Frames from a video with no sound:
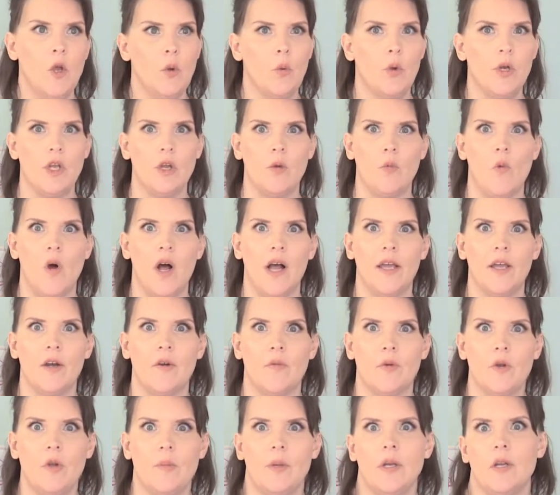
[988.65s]
when you can walk in a
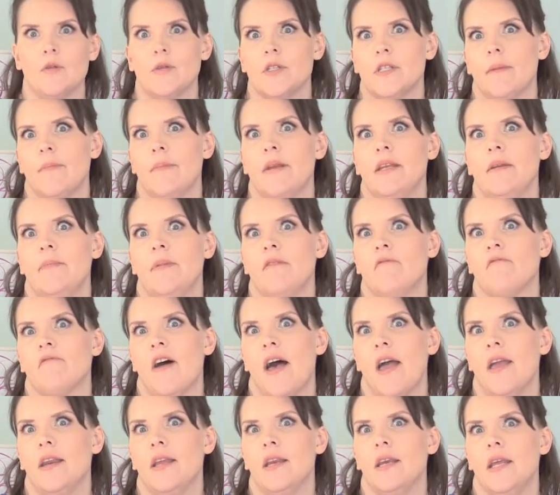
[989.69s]
room and know somebody had been
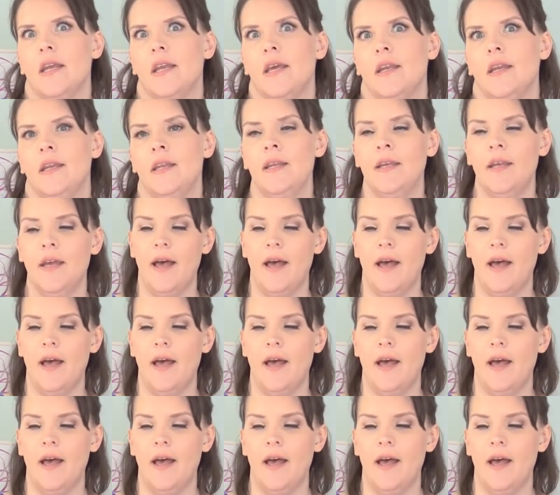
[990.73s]
fighting in it